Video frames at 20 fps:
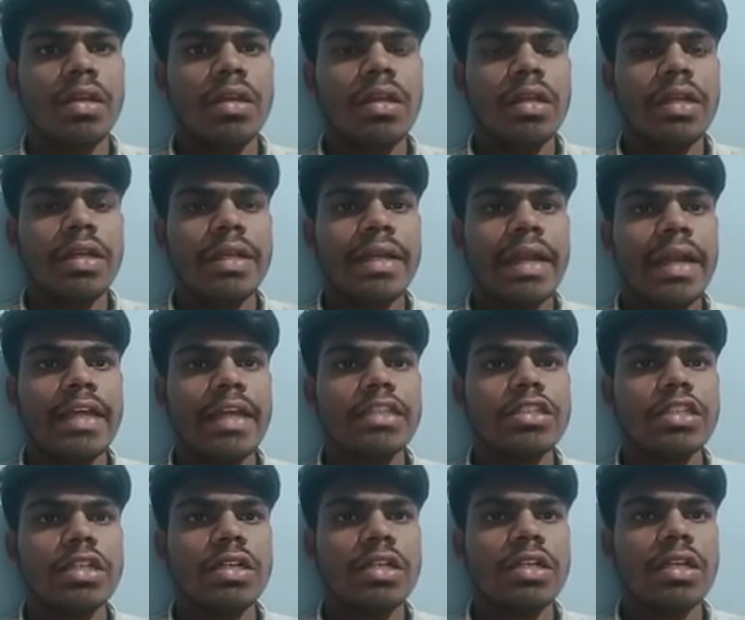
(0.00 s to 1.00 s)
In an
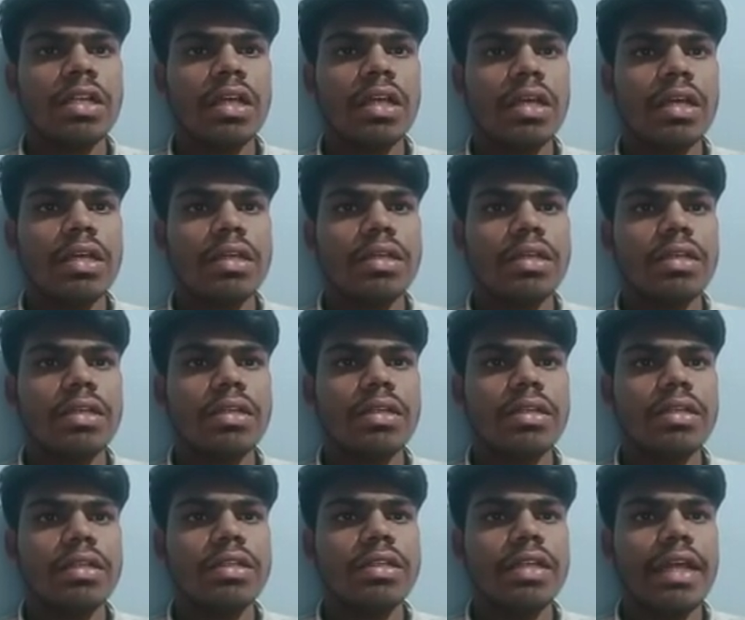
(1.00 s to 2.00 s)
external
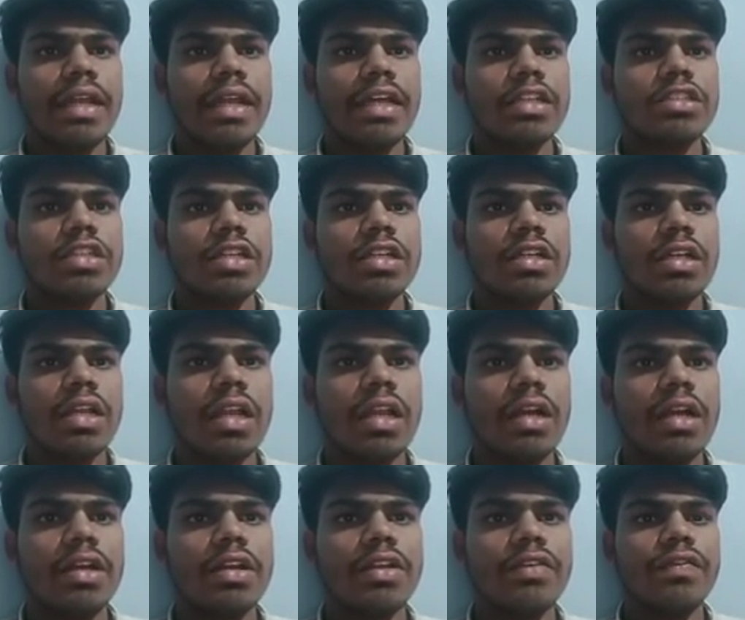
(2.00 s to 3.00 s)

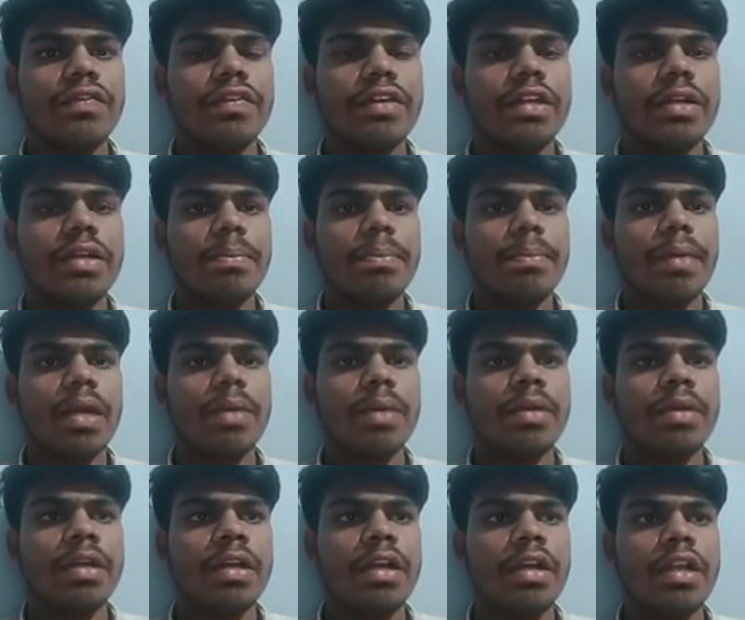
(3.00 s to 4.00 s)
electric field,
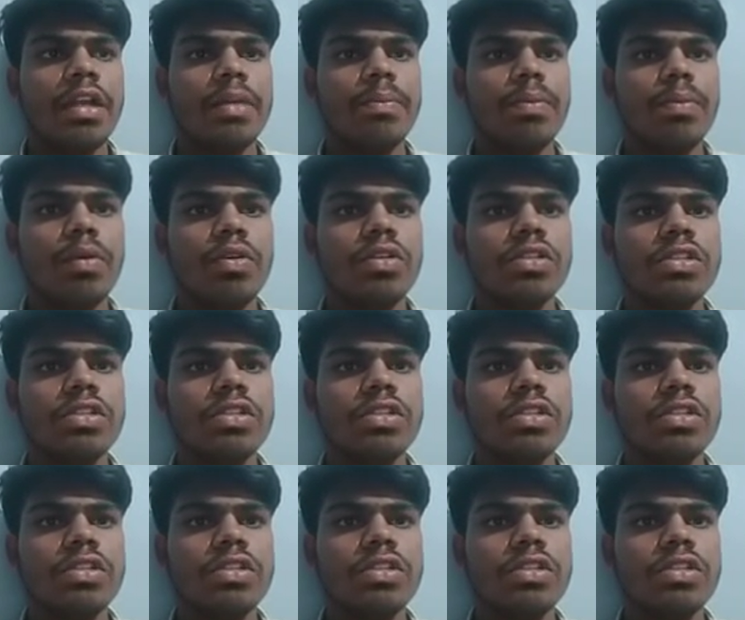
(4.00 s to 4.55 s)
permanent dipoles